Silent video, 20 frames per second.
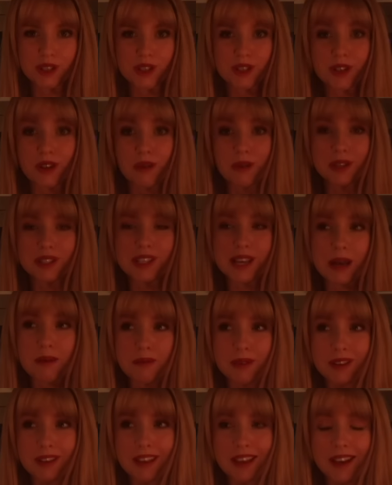So what's
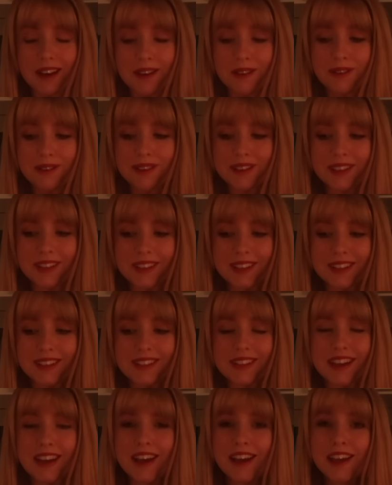happening now
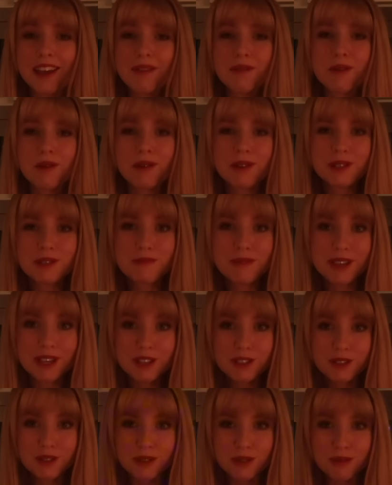is I am going to make
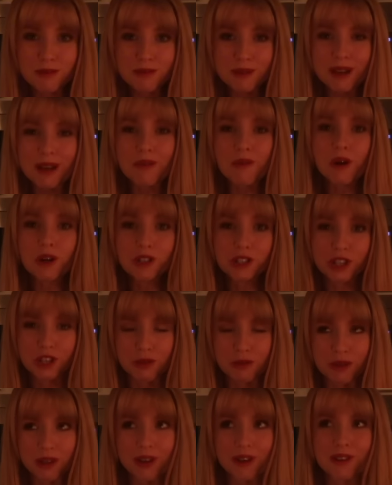a soup and watch
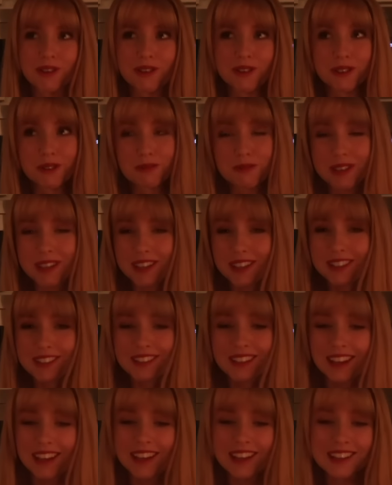Gilmore Girls,
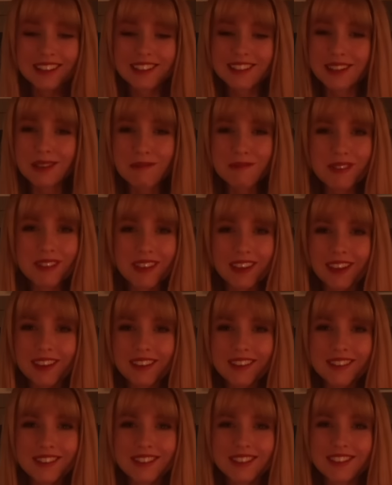because some
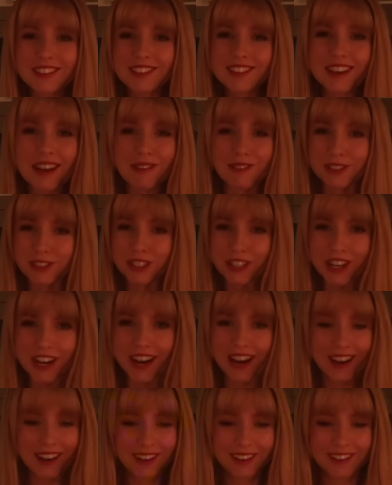things never
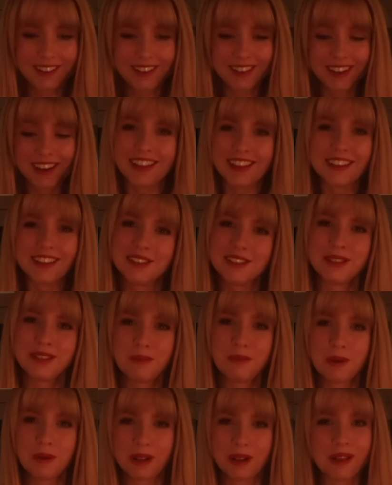change, and this
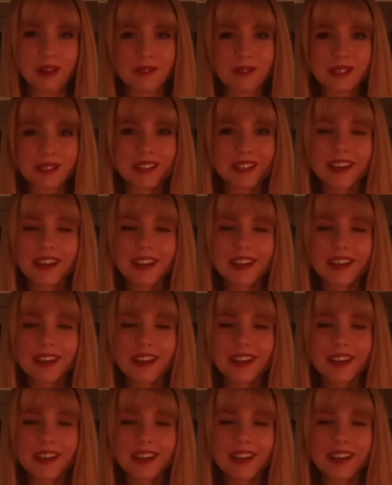is one of those